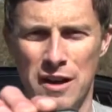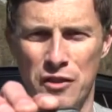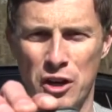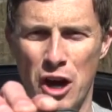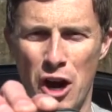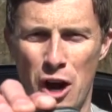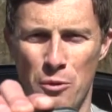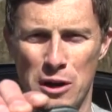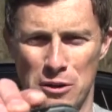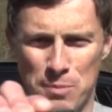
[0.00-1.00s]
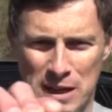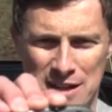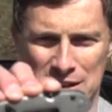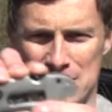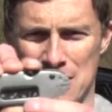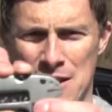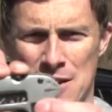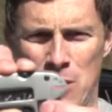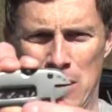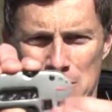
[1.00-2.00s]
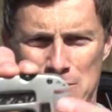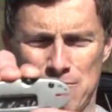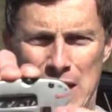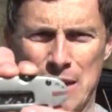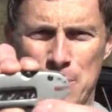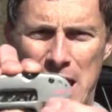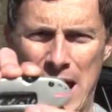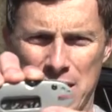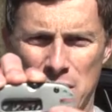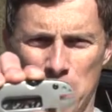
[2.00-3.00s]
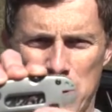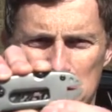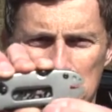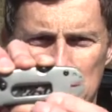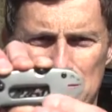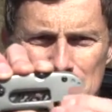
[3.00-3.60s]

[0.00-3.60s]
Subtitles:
of the car world because, well, it can be economical,